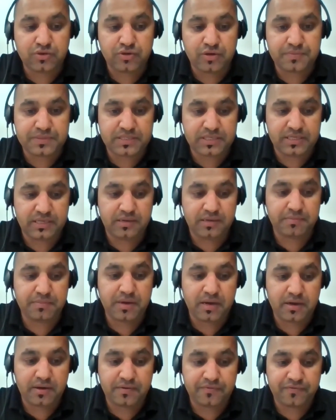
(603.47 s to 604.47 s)
group team
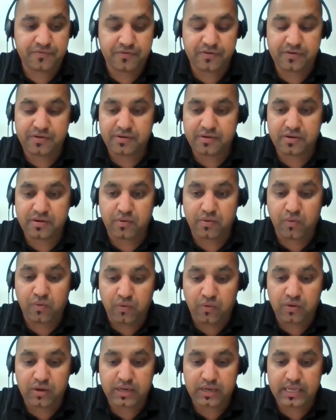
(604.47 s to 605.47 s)
for
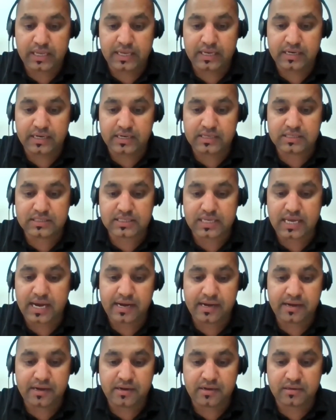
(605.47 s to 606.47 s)
all English
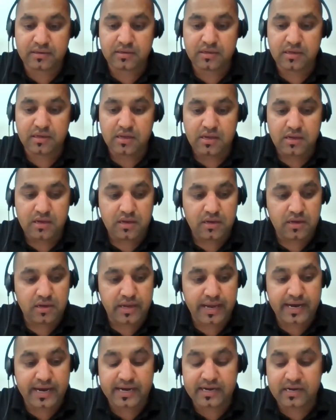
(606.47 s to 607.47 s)
and
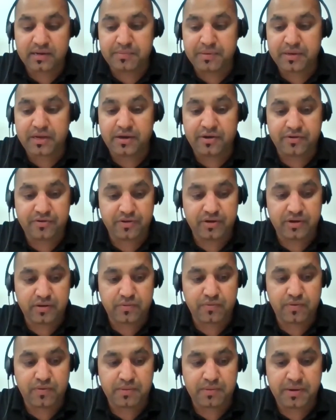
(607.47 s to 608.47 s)
academic entry
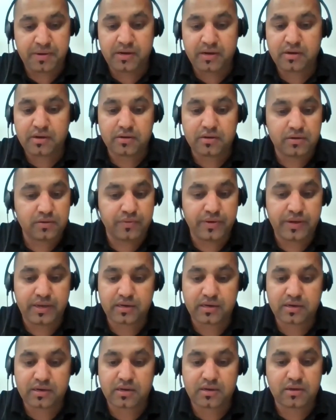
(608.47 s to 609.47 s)
requirement, where
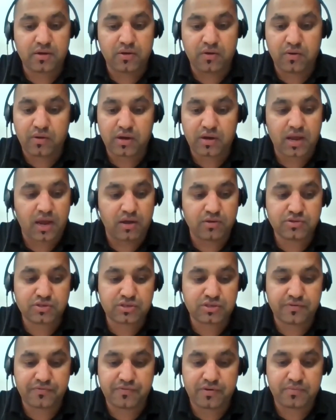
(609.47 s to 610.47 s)
all
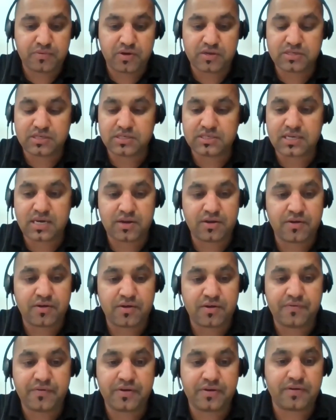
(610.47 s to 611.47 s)
counselor from Aussizz are
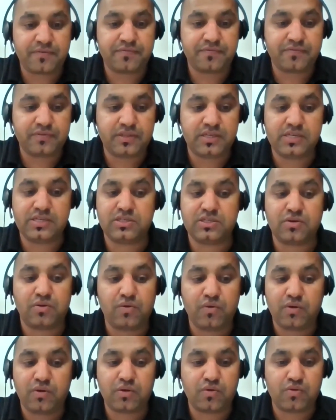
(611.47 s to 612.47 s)
aware of these
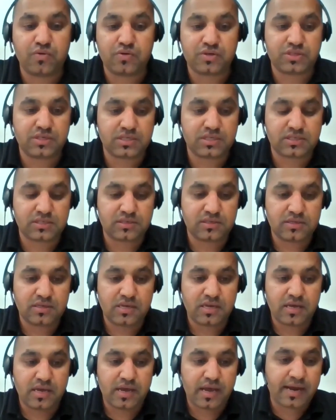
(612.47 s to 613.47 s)
all courses
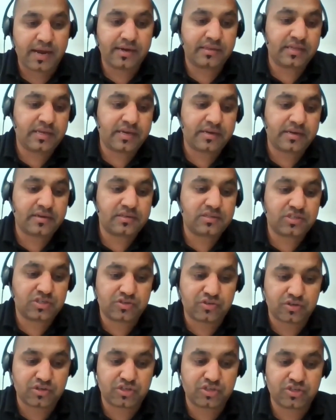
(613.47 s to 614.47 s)
and their
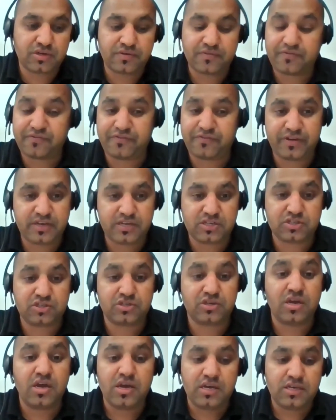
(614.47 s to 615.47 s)
structure, fees,
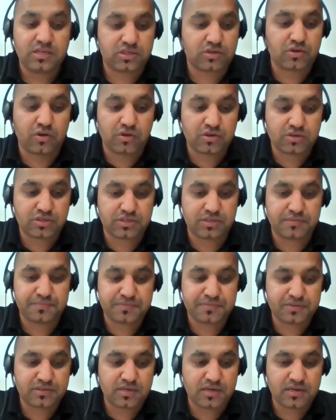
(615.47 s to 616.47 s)

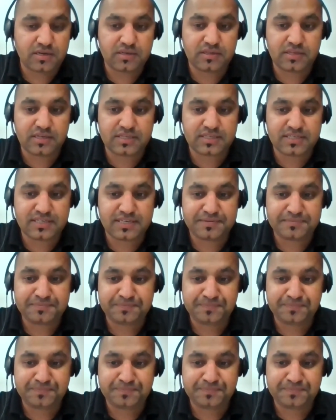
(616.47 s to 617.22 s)
scholarships. Diksha.